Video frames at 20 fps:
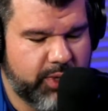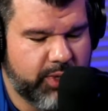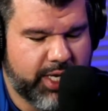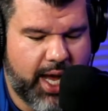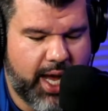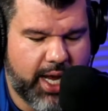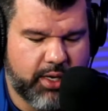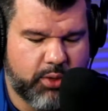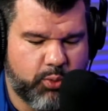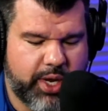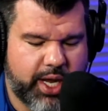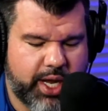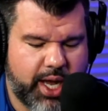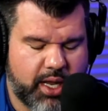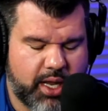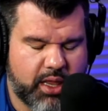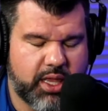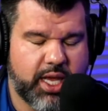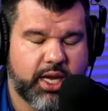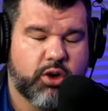We got to we got
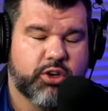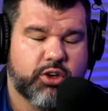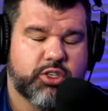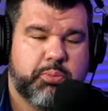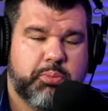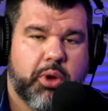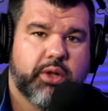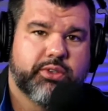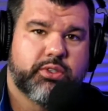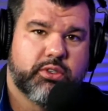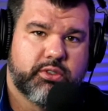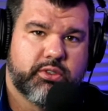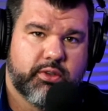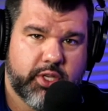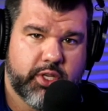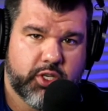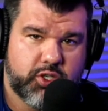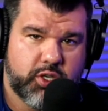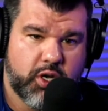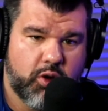to thank our sponsors of
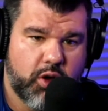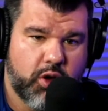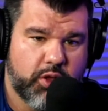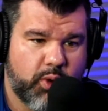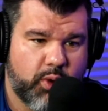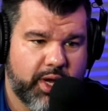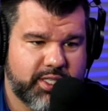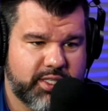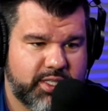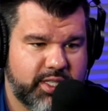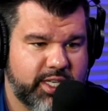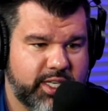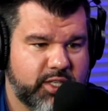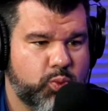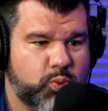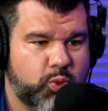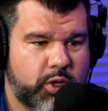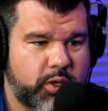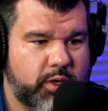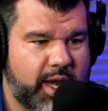the show. Otherwise,
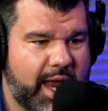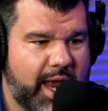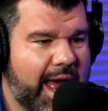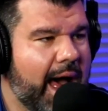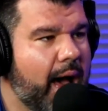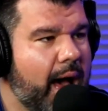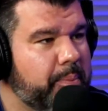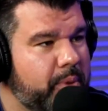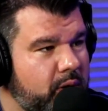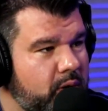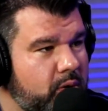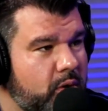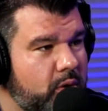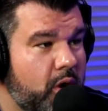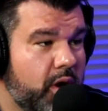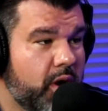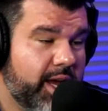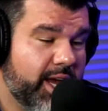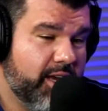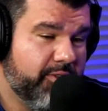this wouldn't happen,
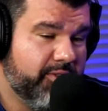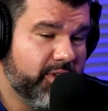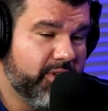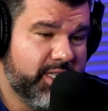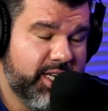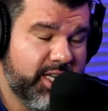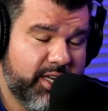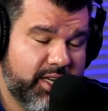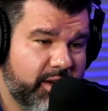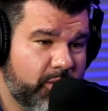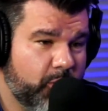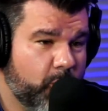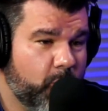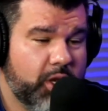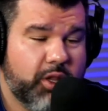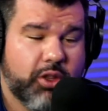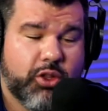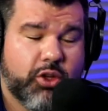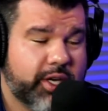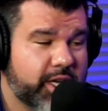and if it didn't, it
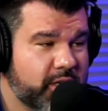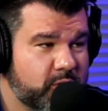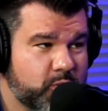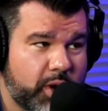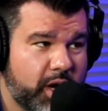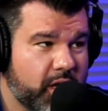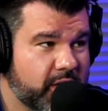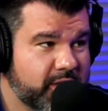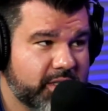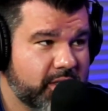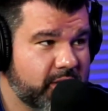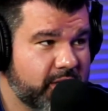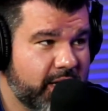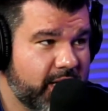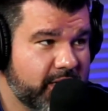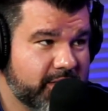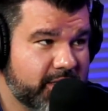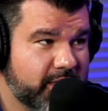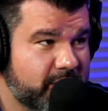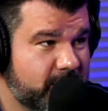wouldn't look as well as it
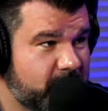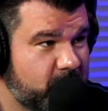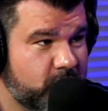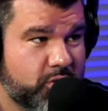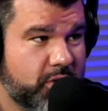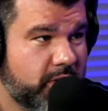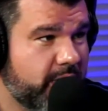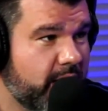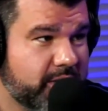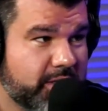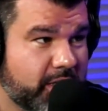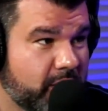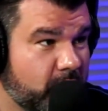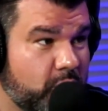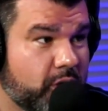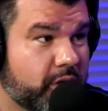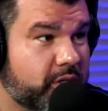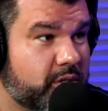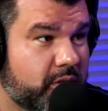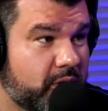as it's as it
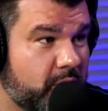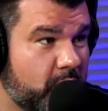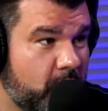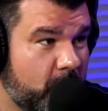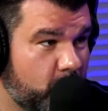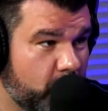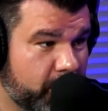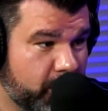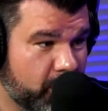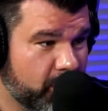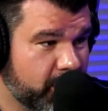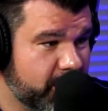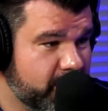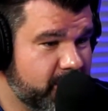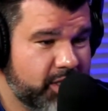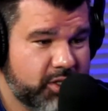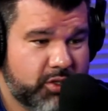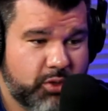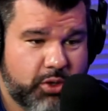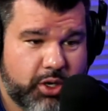looks when you're
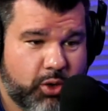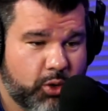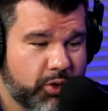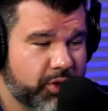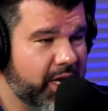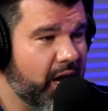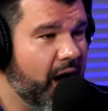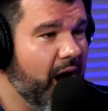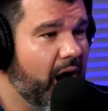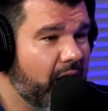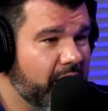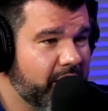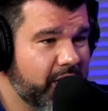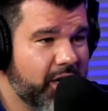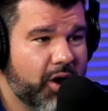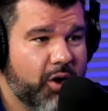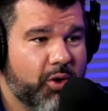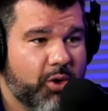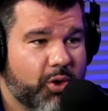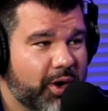listening to it or the mm.
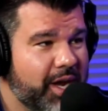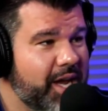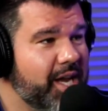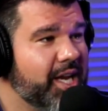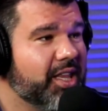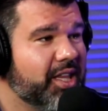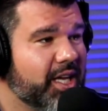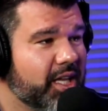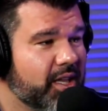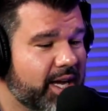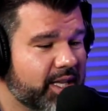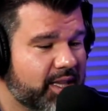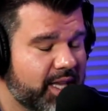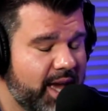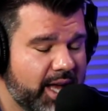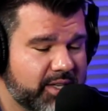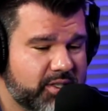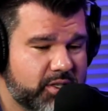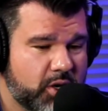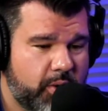audio or anything like that.